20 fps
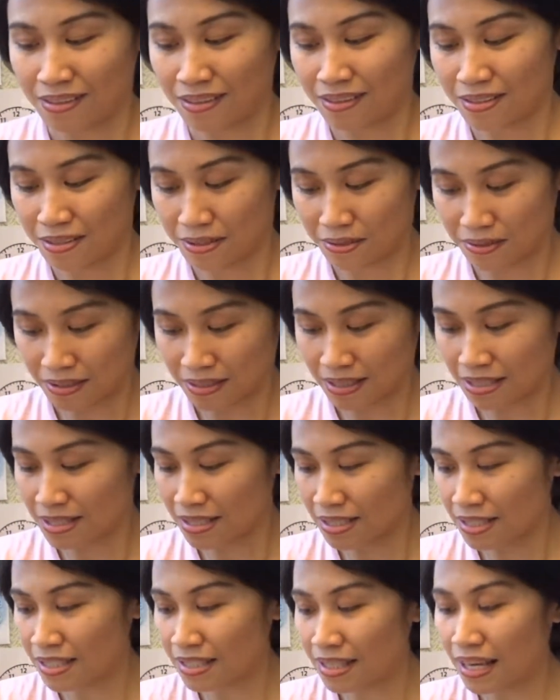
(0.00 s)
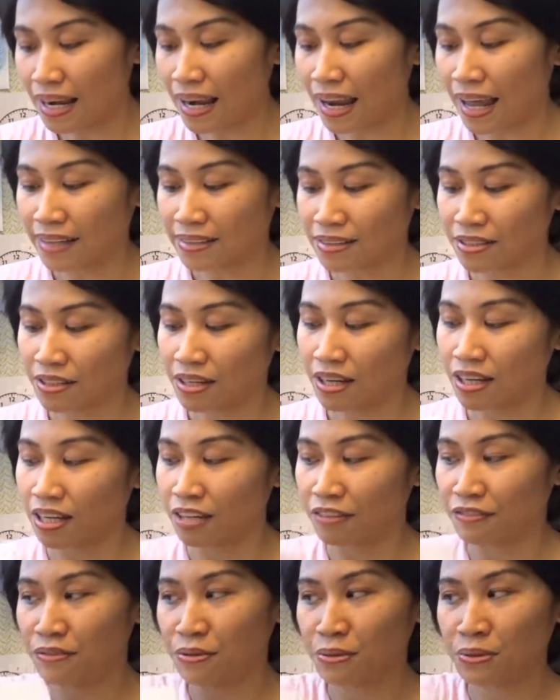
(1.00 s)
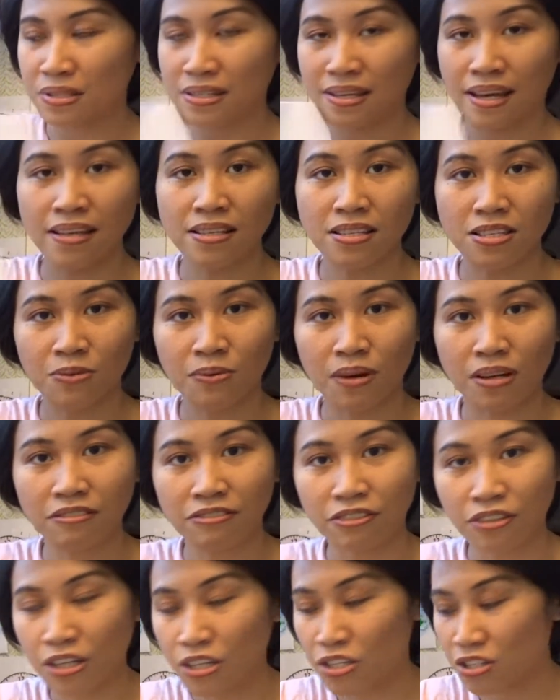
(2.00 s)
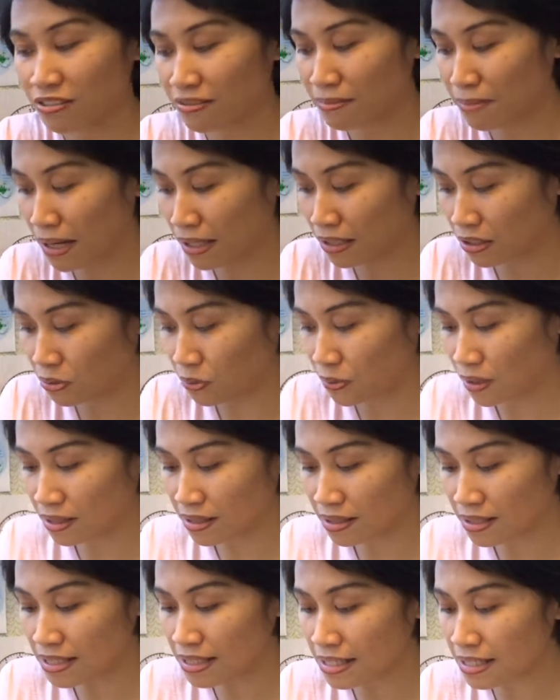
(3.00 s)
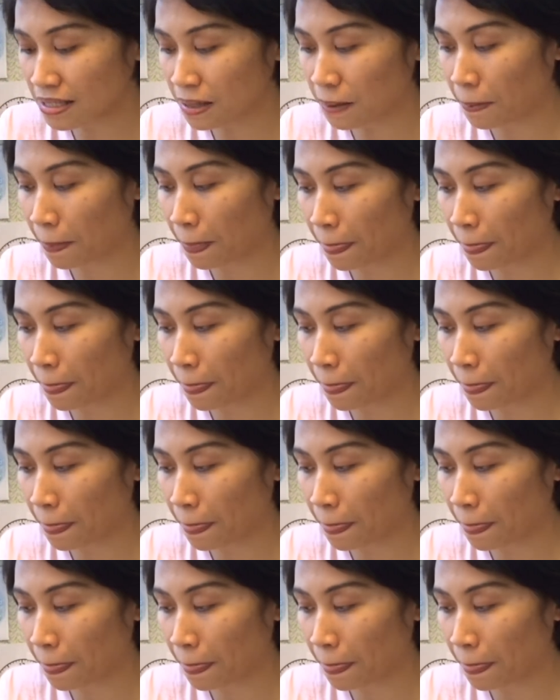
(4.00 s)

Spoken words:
So this is the letter. I have 2 sets, 1 for each of my twins.